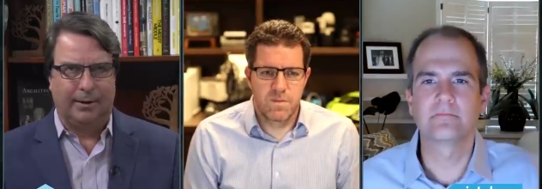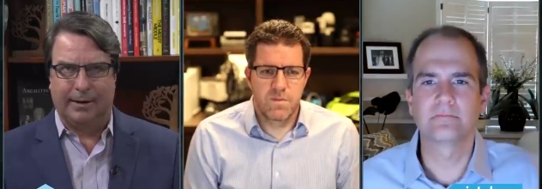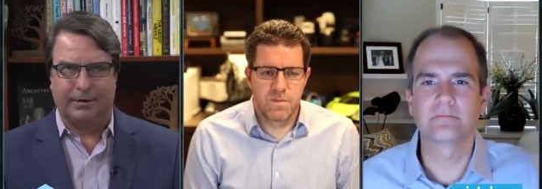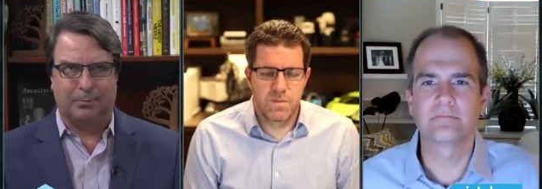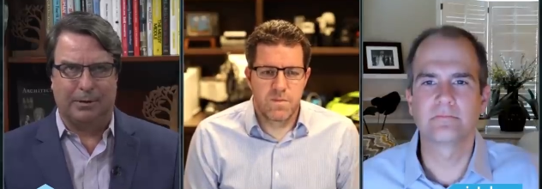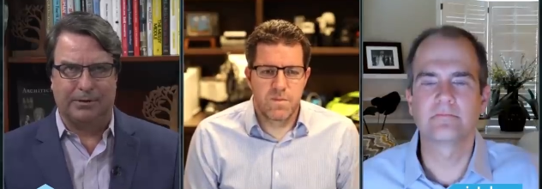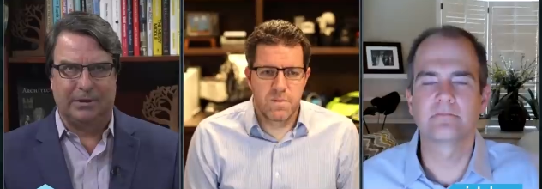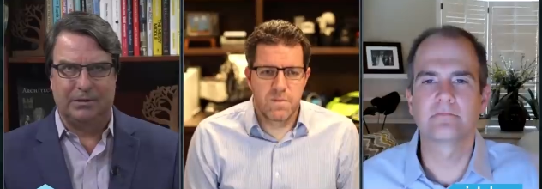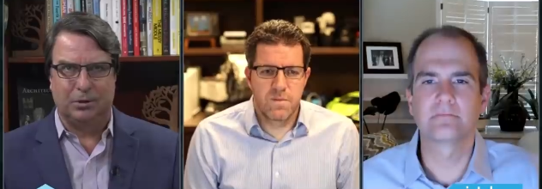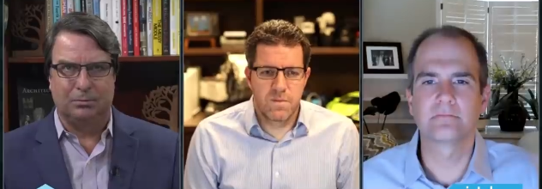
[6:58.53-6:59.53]
Speaker 1: as well as
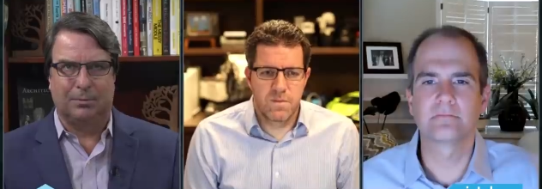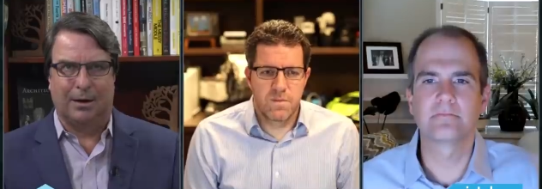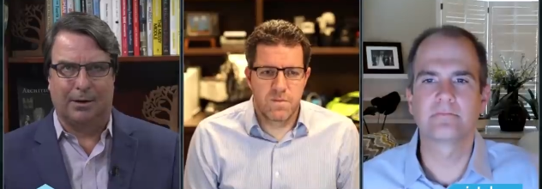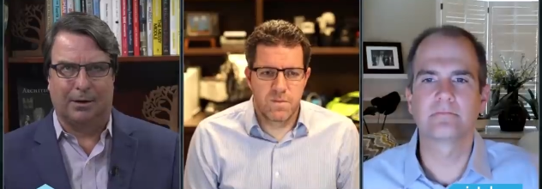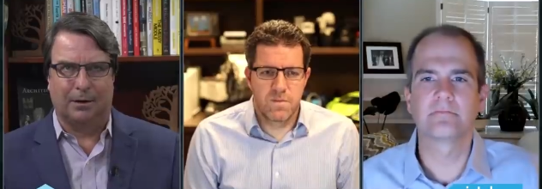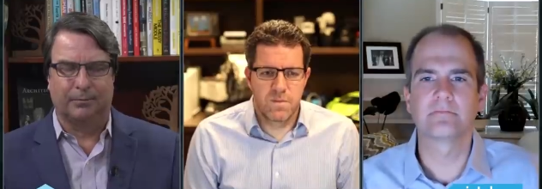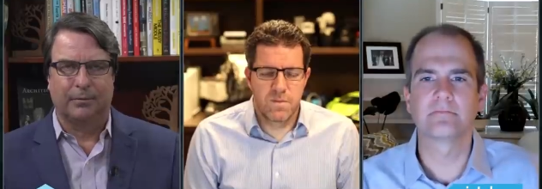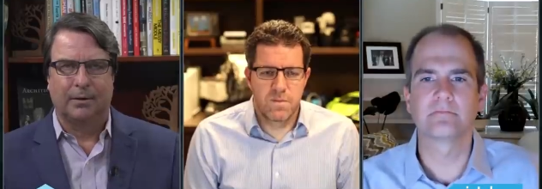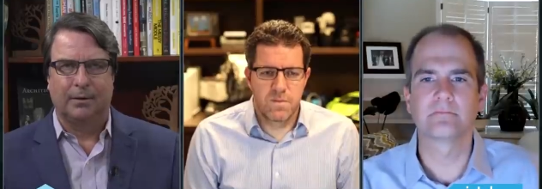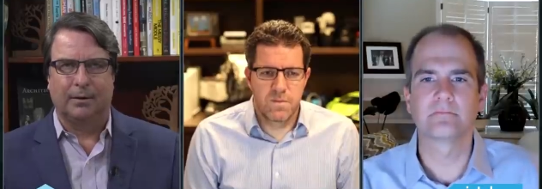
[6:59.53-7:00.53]
these new modern
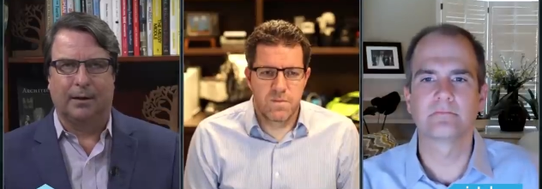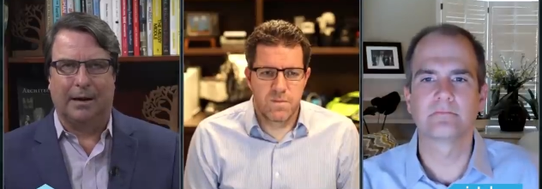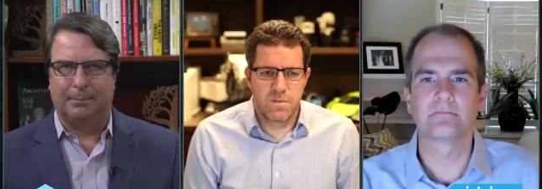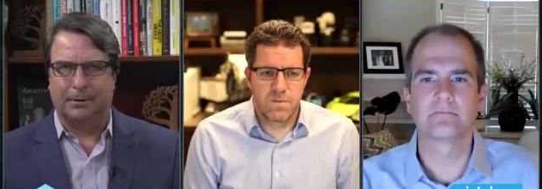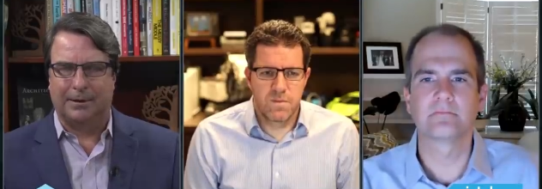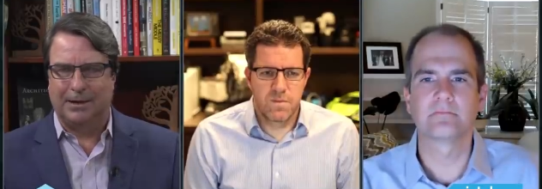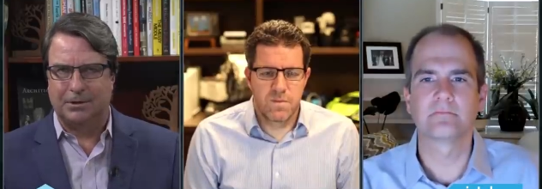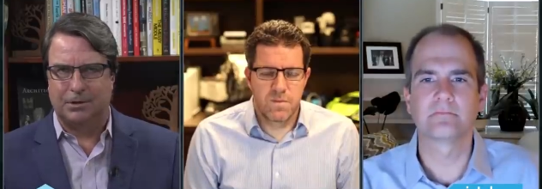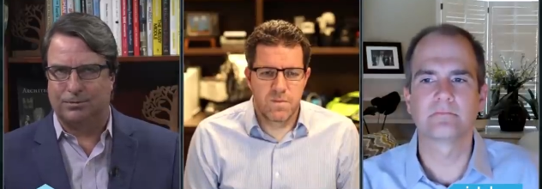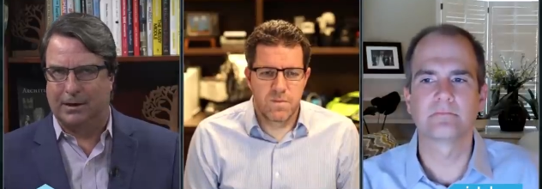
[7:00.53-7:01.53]
uh,
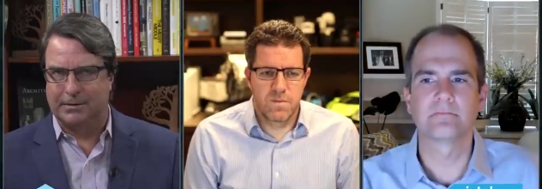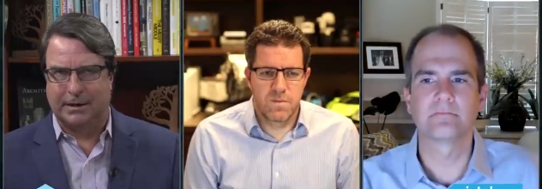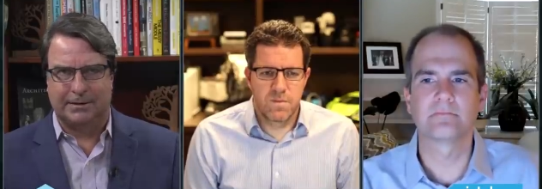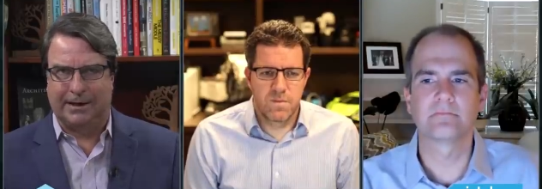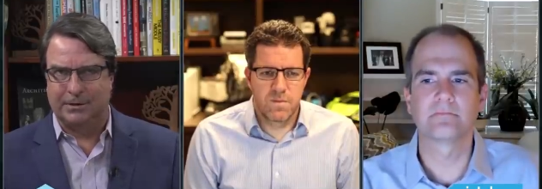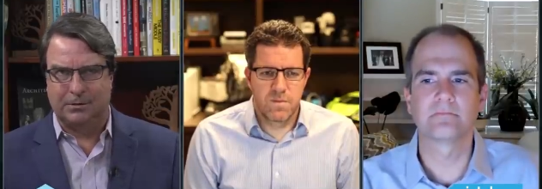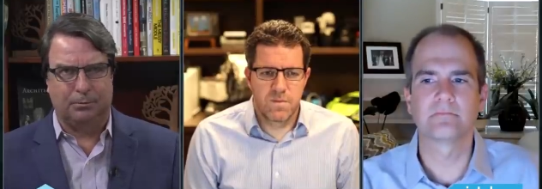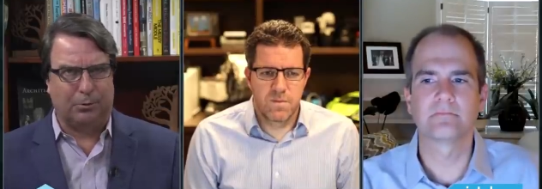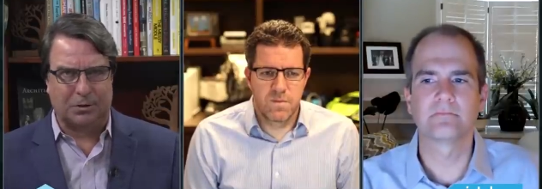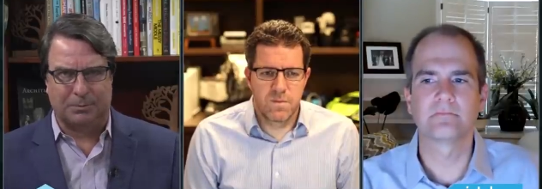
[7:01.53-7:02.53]
application trends like
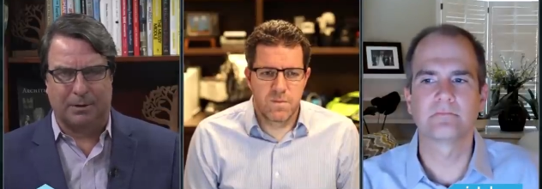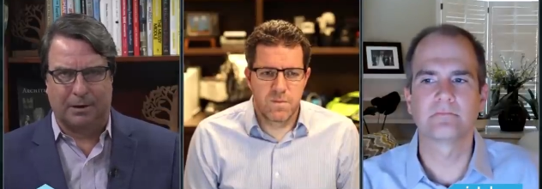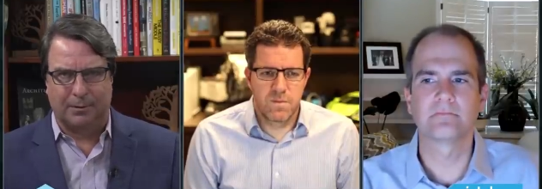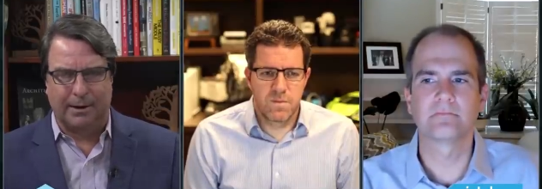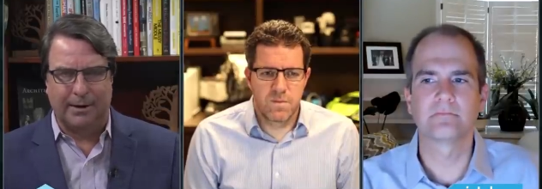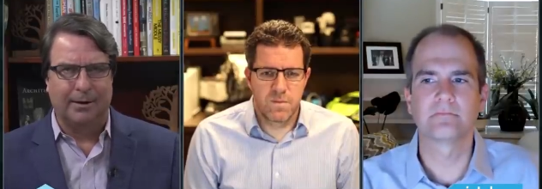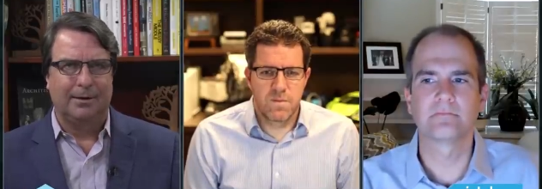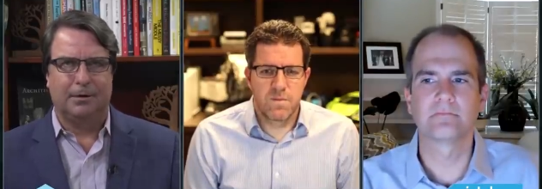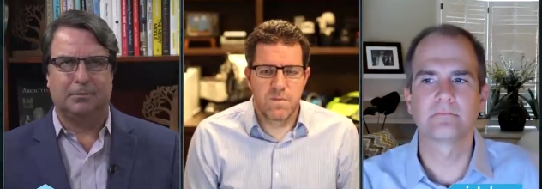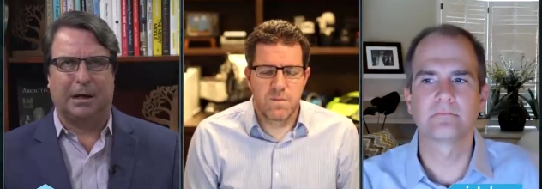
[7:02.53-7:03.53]
Tanzu, Project Monterey
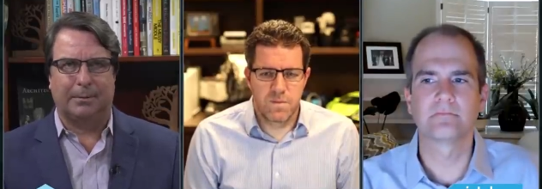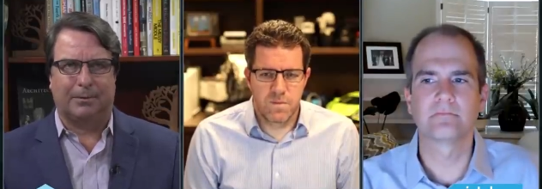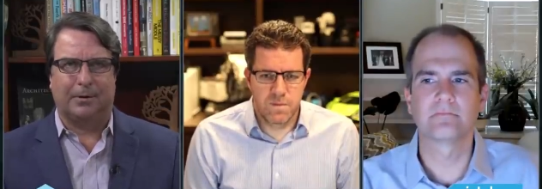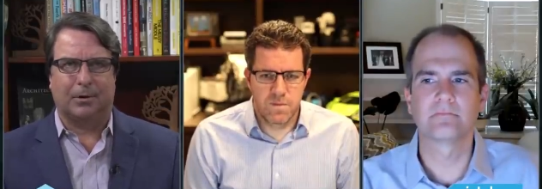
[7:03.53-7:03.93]
is coming around the